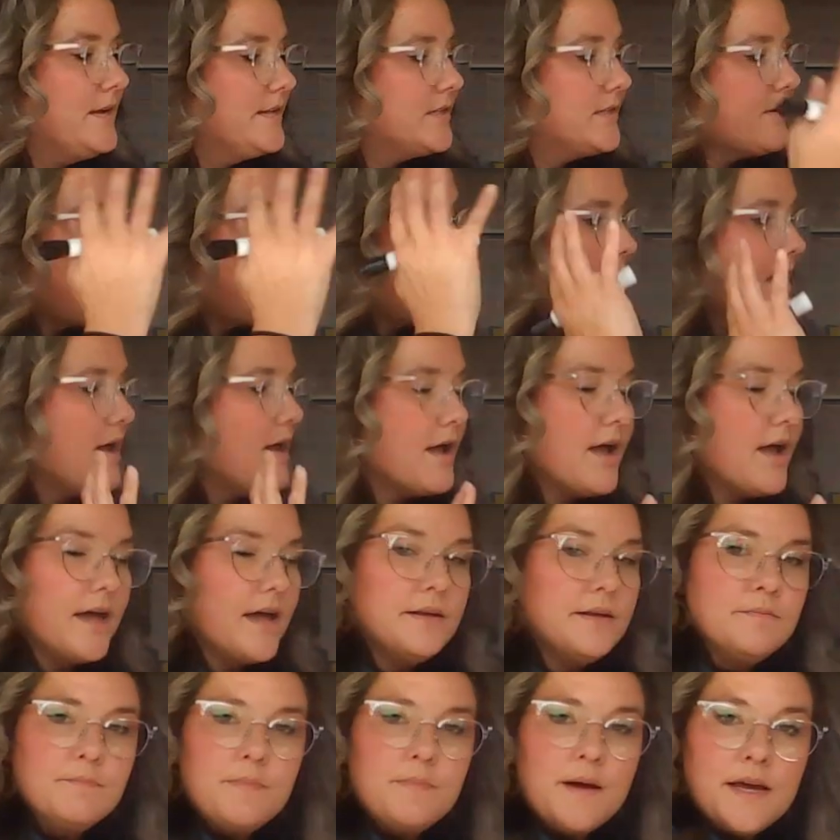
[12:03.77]
So I
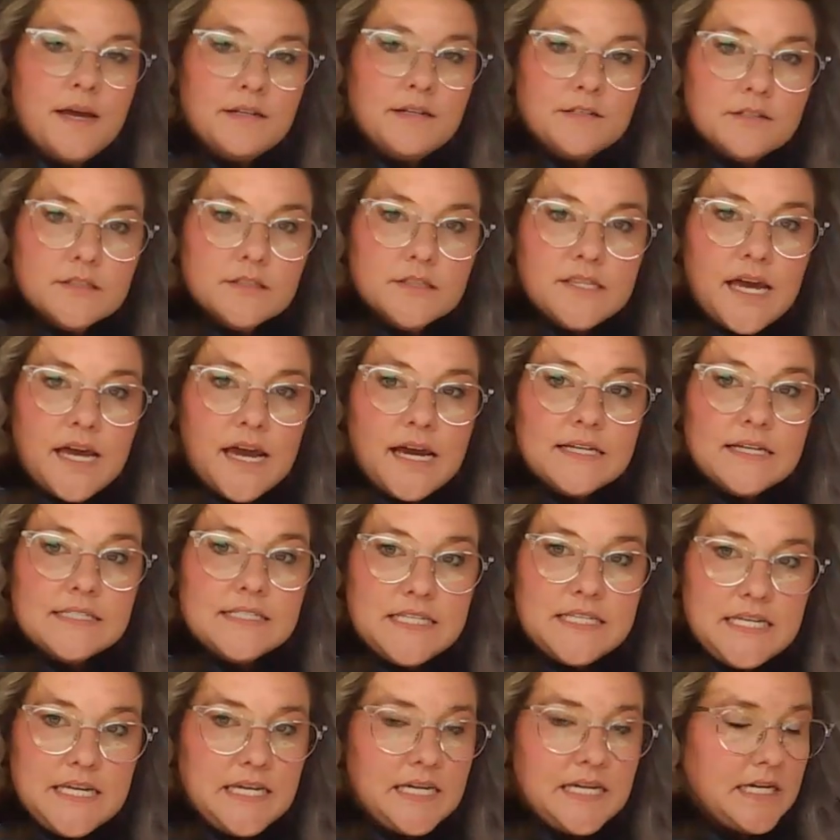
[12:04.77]
unbundled that
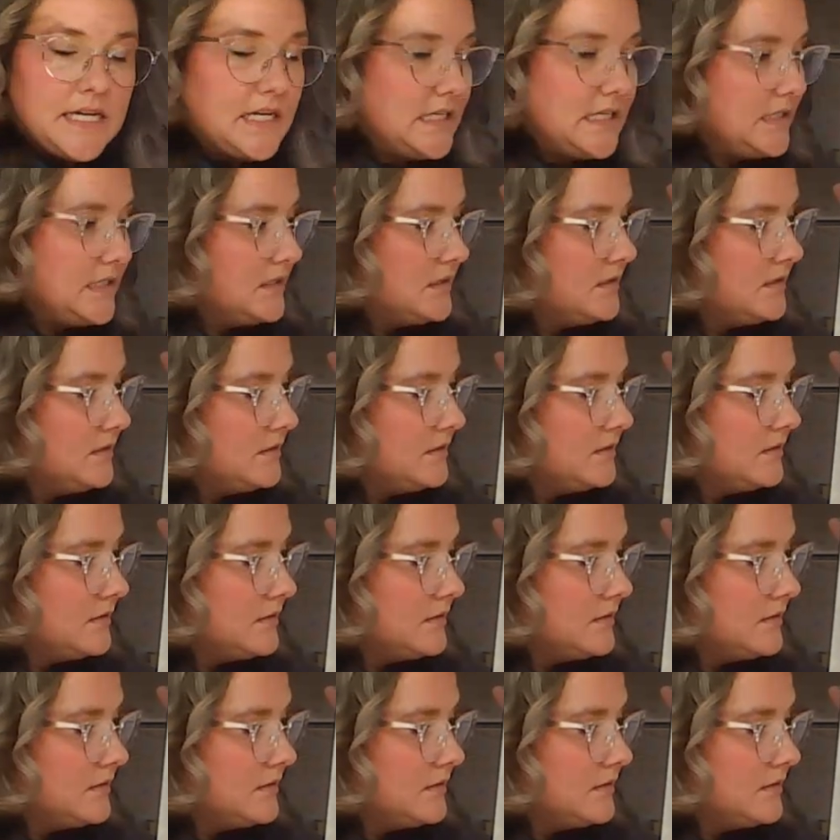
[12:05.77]
10